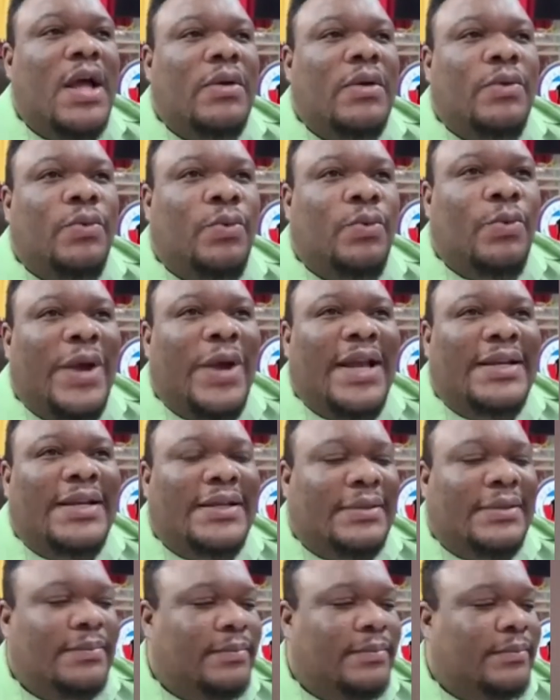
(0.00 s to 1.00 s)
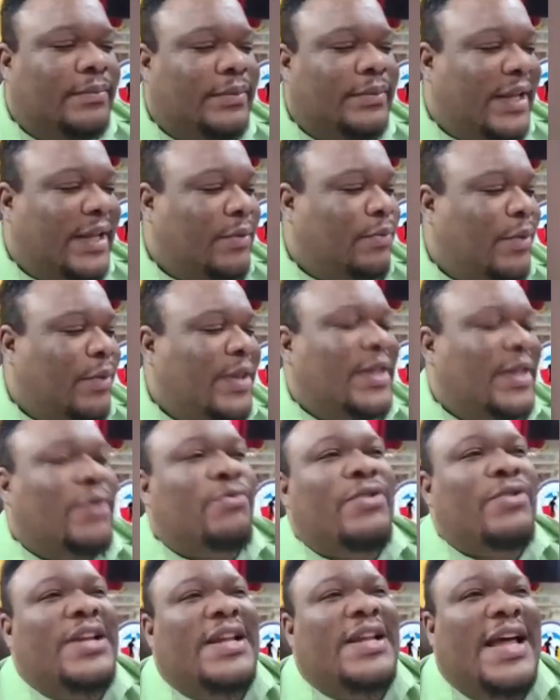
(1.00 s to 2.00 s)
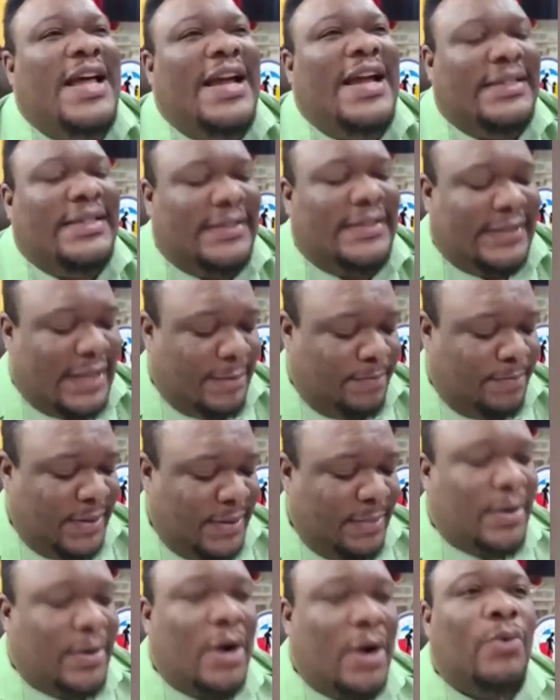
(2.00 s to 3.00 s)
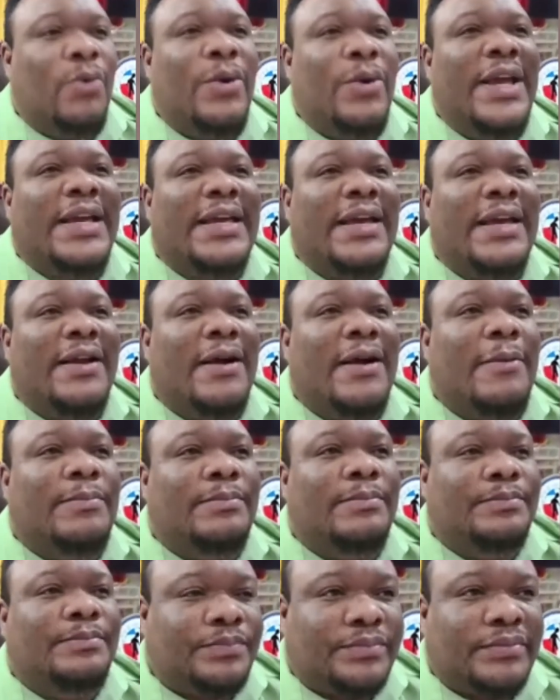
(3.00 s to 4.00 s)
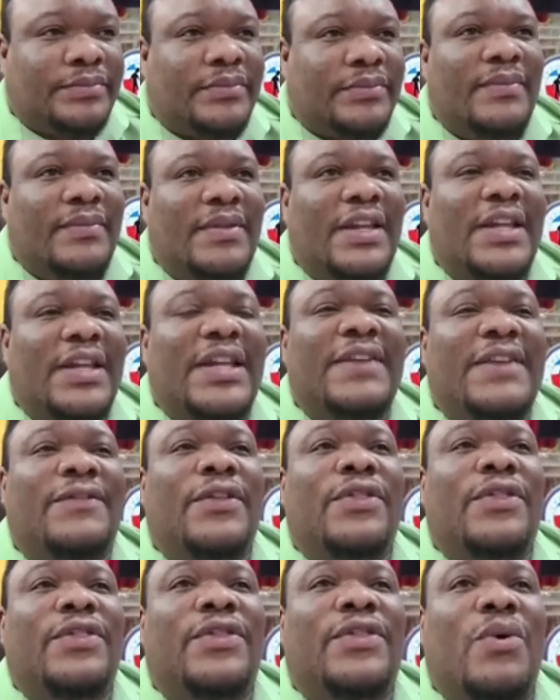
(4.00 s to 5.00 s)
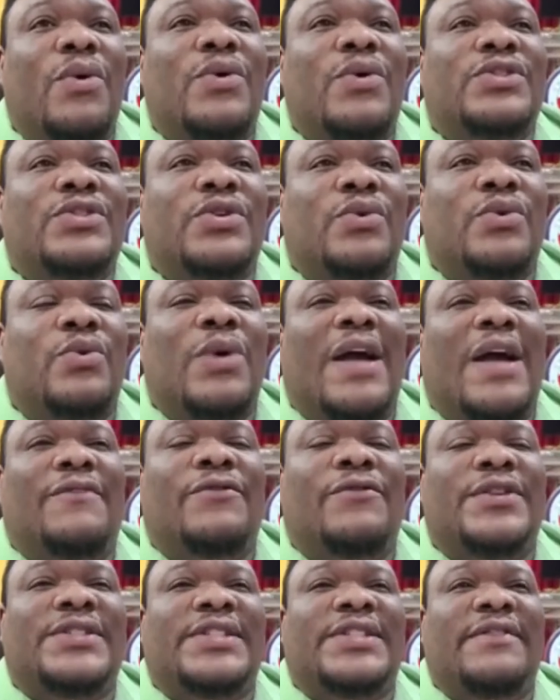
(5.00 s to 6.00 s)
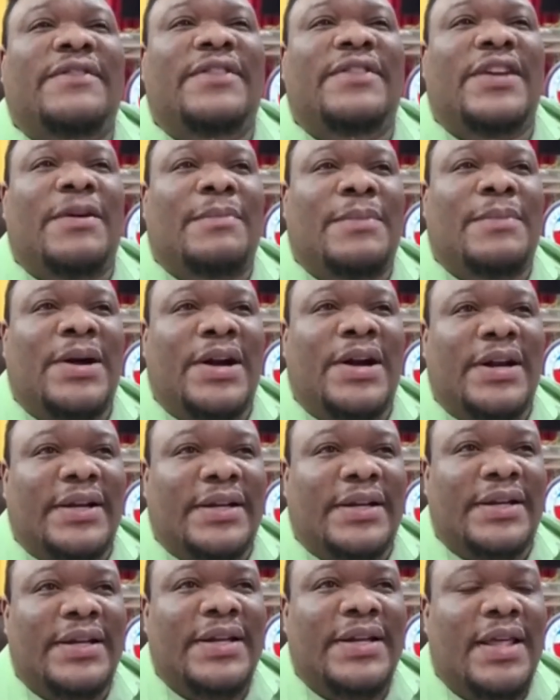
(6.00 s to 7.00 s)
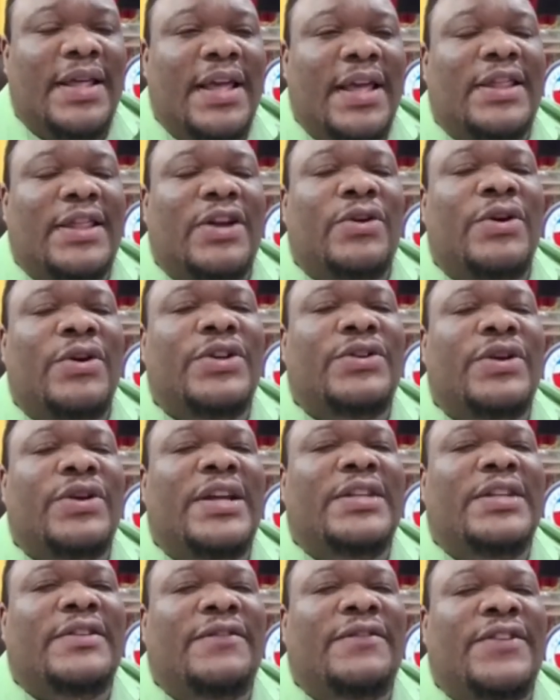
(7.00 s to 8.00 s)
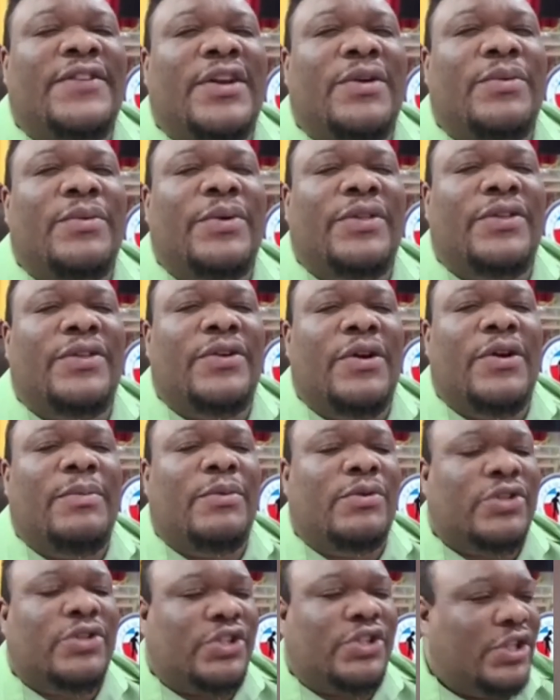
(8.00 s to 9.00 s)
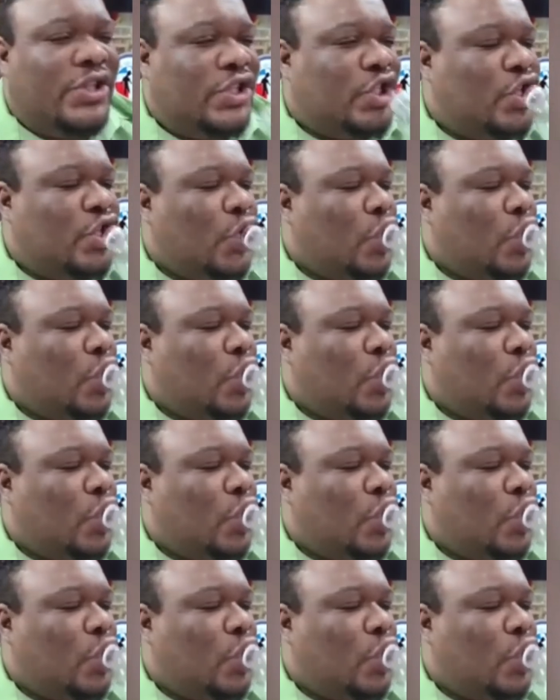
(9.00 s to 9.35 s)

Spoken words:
When they realize that people are waking up, even those who have received their mark, they're going to interfere with your emotions.